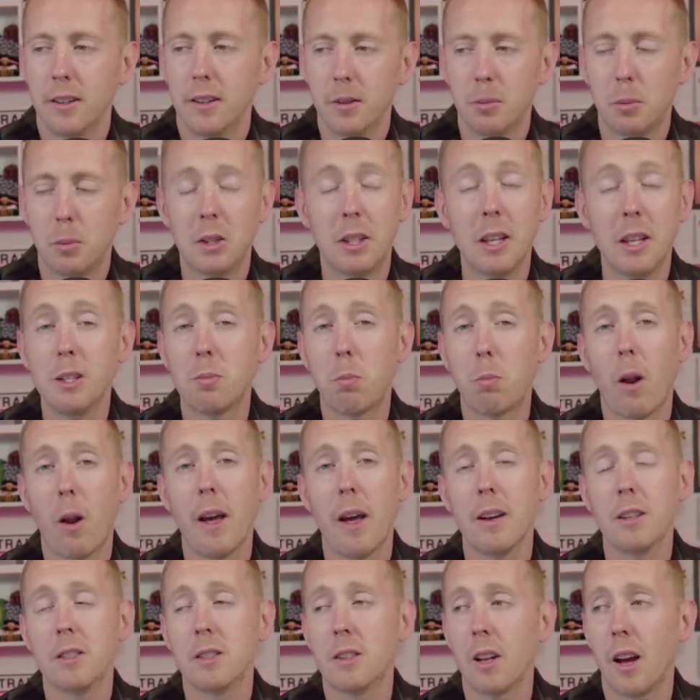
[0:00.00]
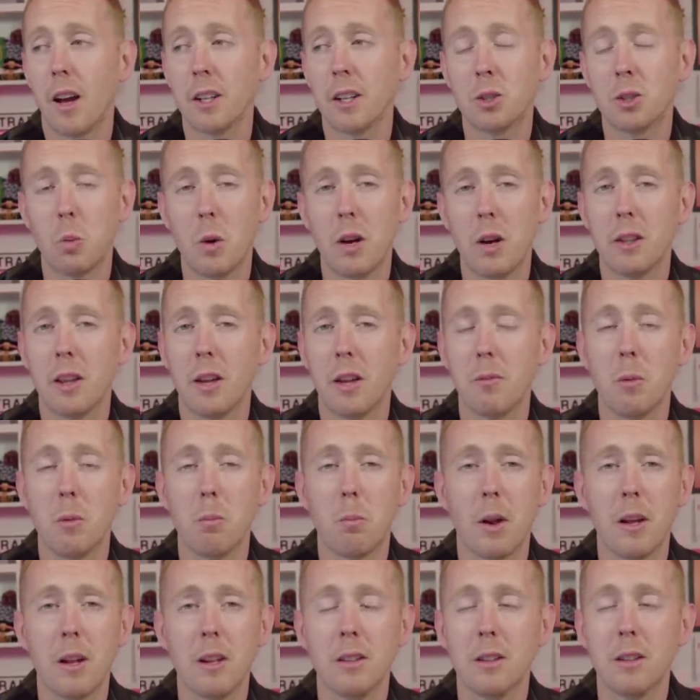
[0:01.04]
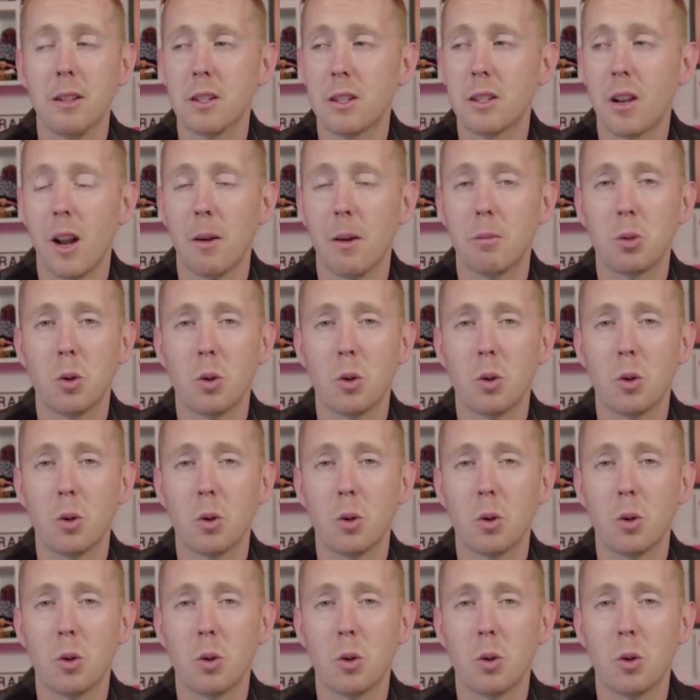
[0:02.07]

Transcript: But these players, I swear, they've been bleeding this club